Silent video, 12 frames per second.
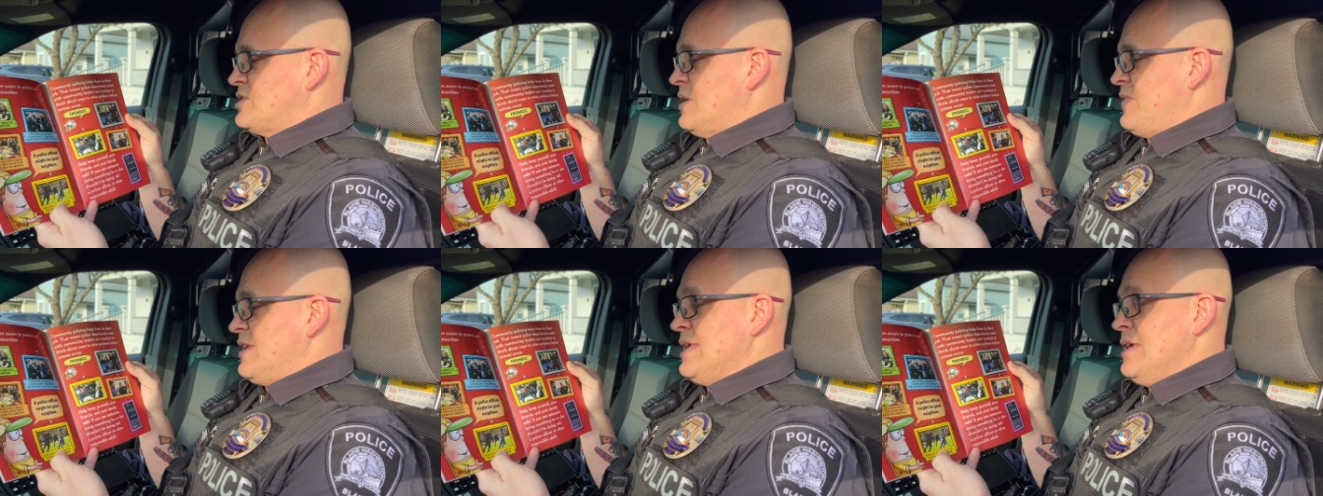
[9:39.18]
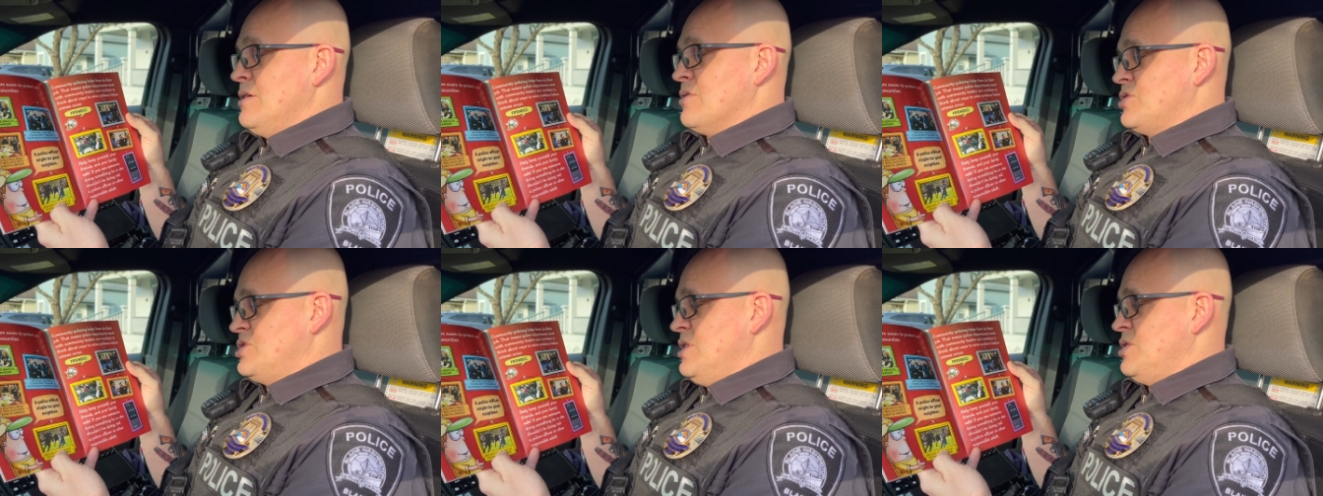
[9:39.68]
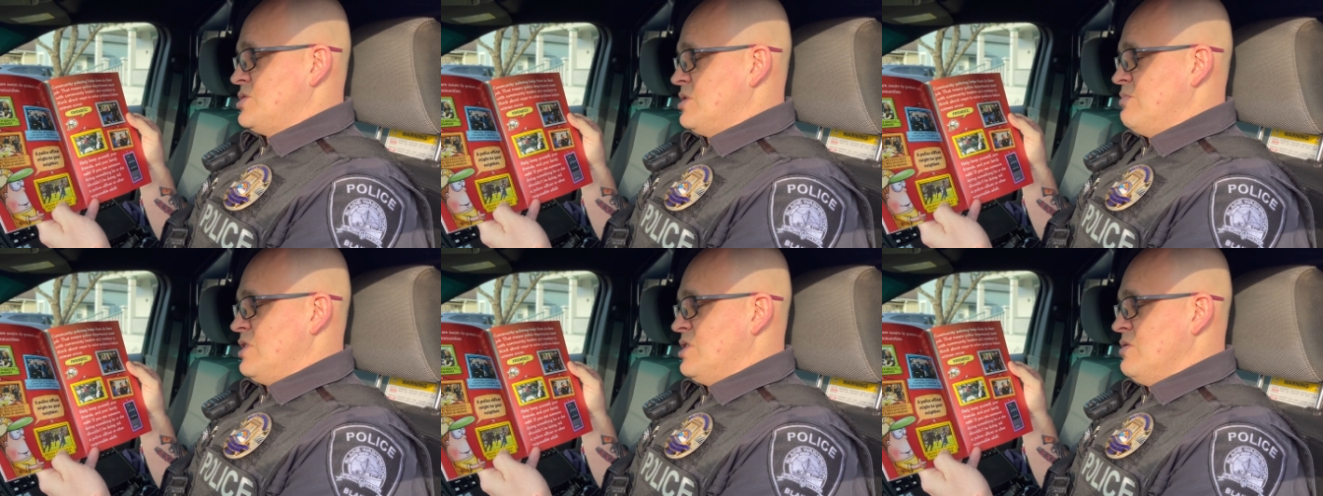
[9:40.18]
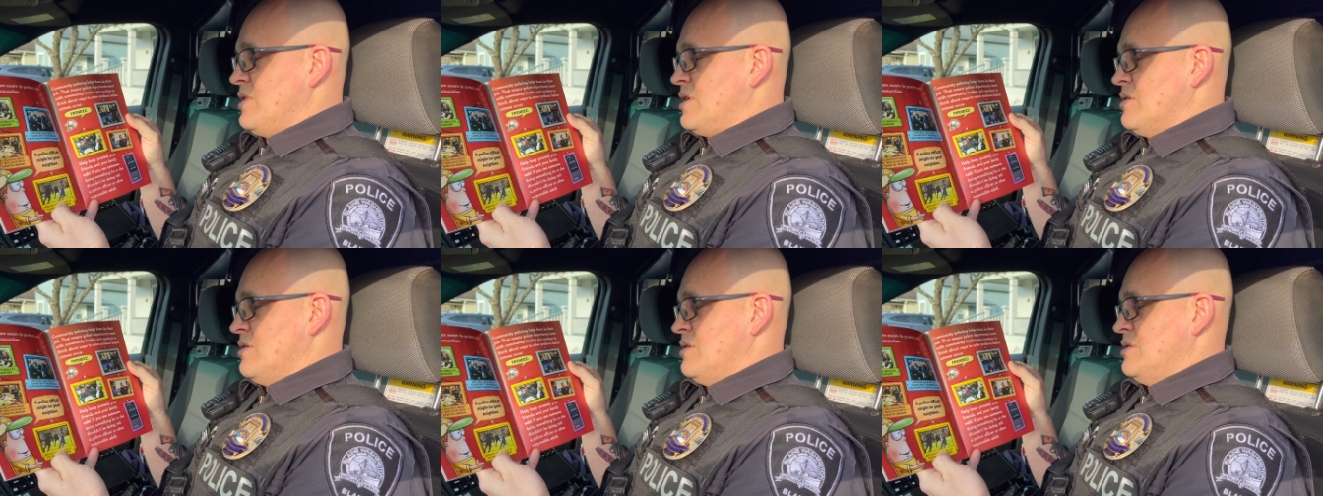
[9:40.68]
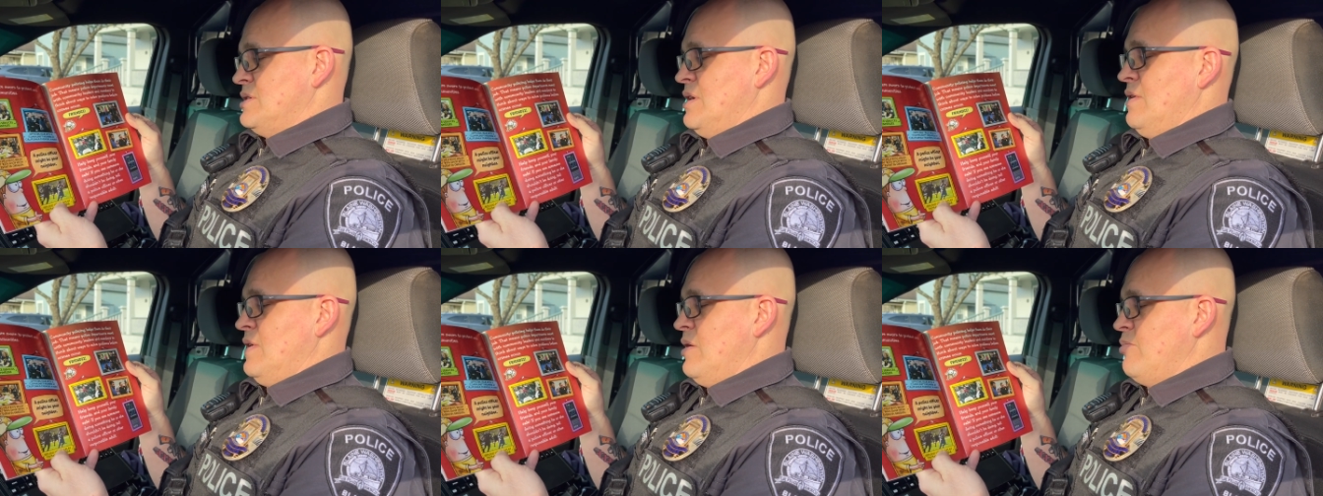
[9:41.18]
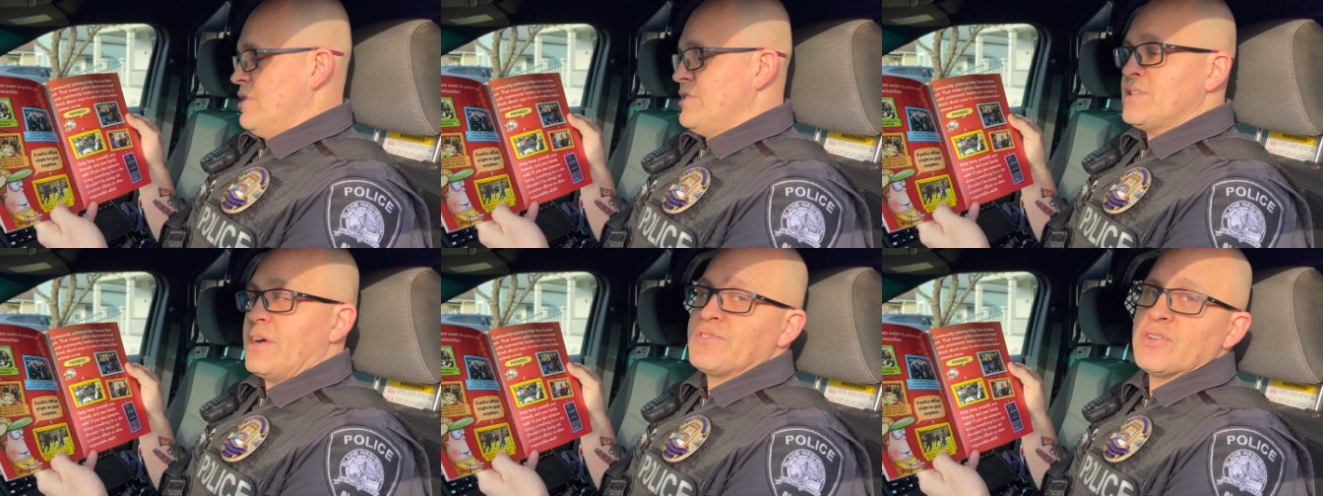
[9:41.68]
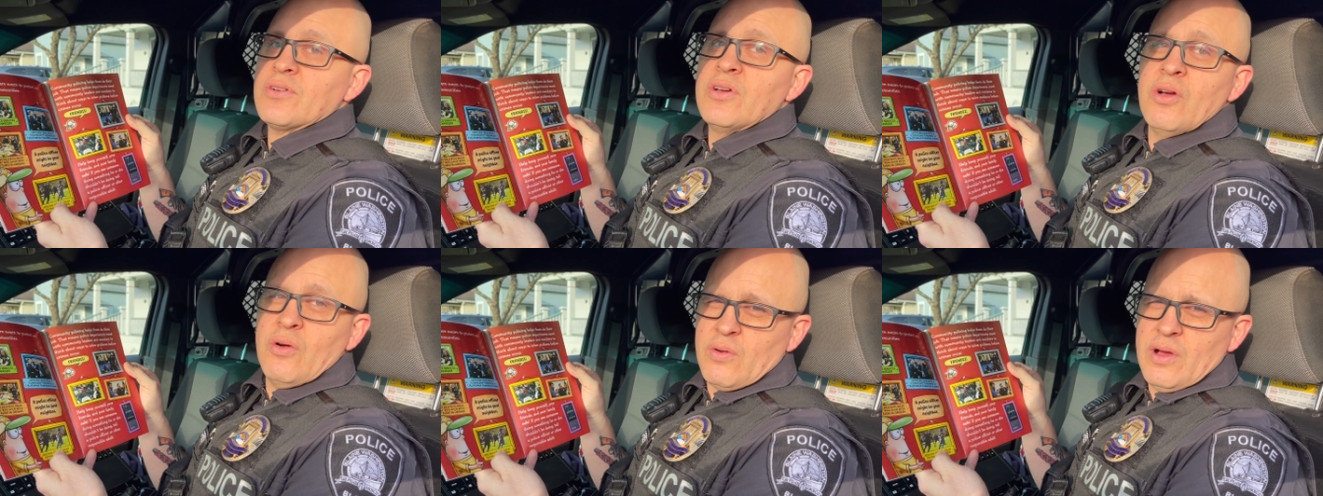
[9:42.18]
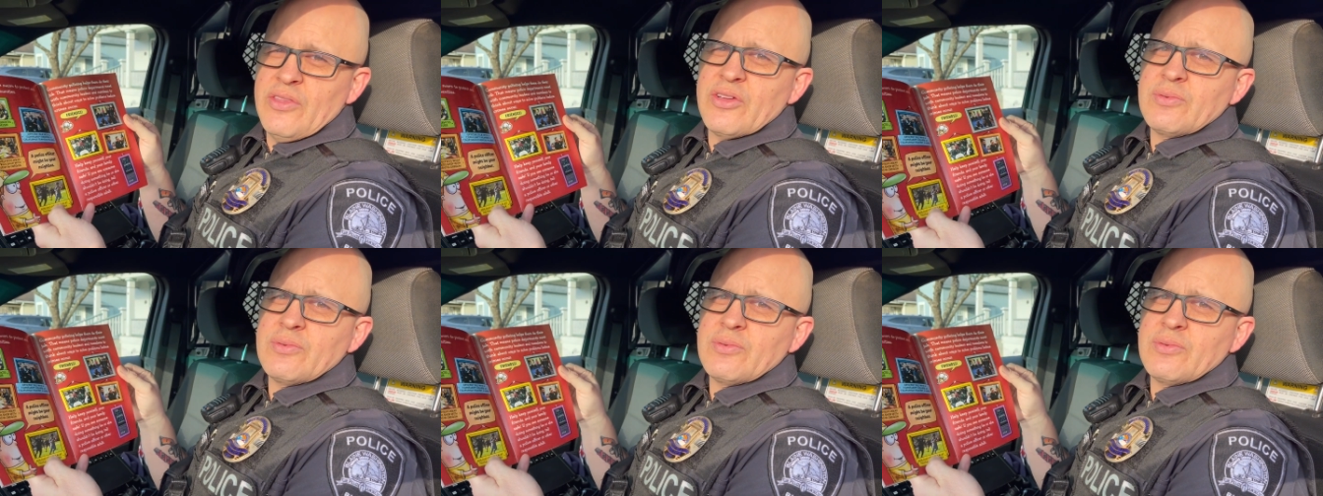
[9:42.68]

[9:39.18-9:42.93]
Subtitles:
something he or she shouldn't be doing, tell a police officer or other